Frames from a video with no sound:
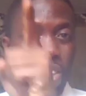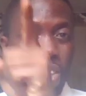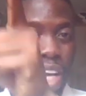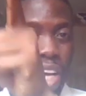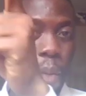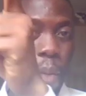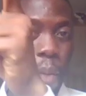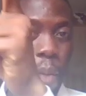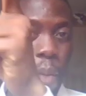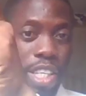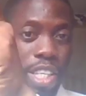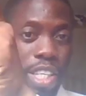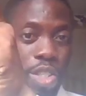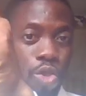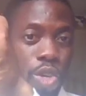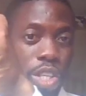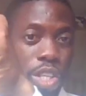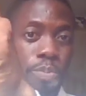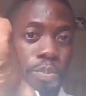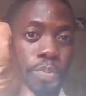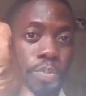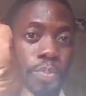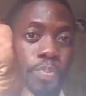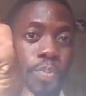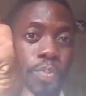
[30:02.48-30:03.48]
that part, into
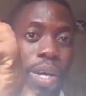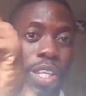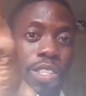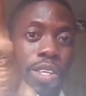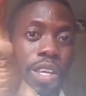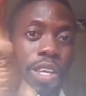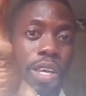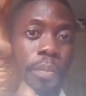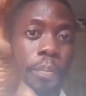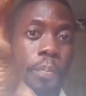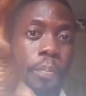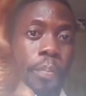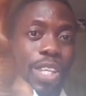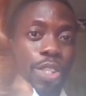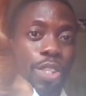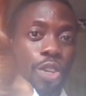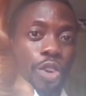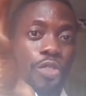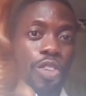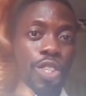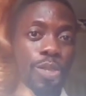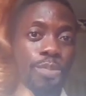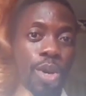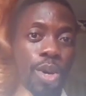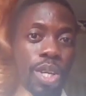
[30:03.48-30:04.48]
his part
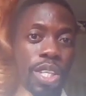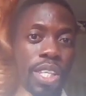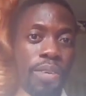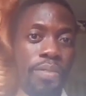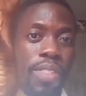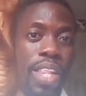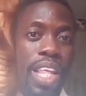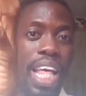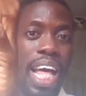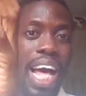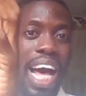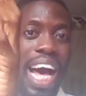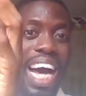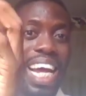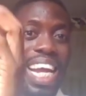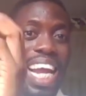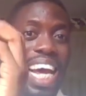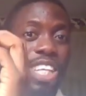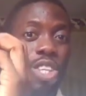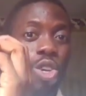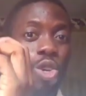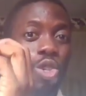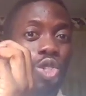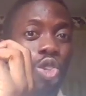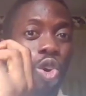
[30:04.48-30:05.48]
of his body. And
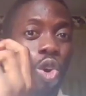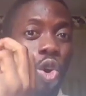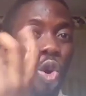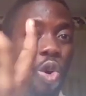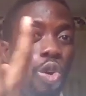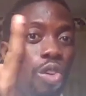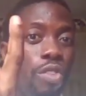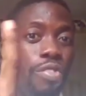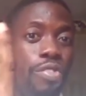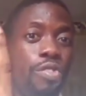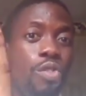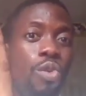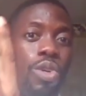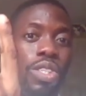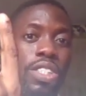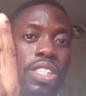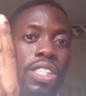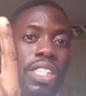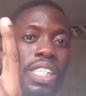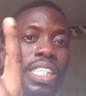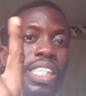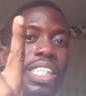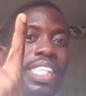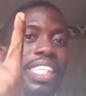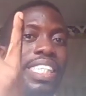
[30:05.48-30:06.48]
I just call
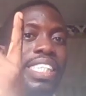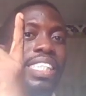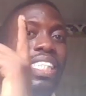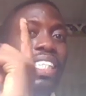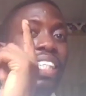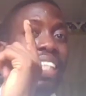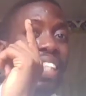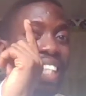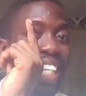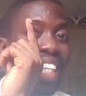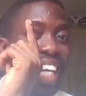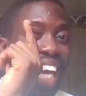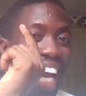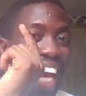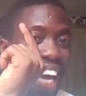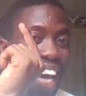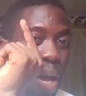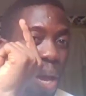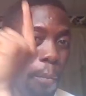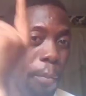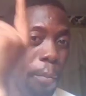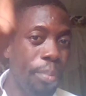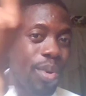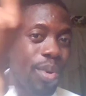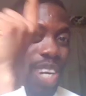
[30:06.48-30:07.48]
forth the
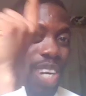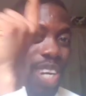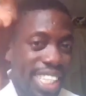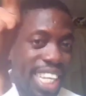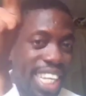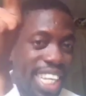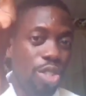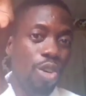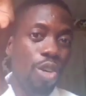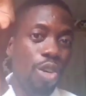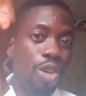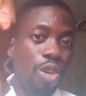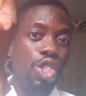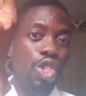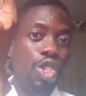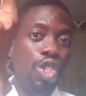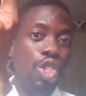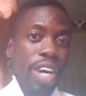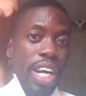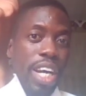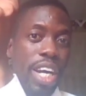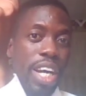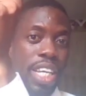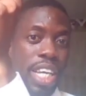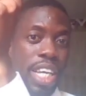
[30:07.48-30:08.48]
presence of
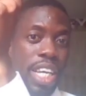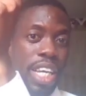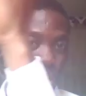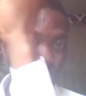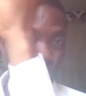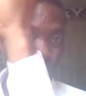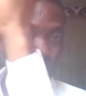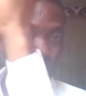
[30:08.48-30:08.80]
Jehovah there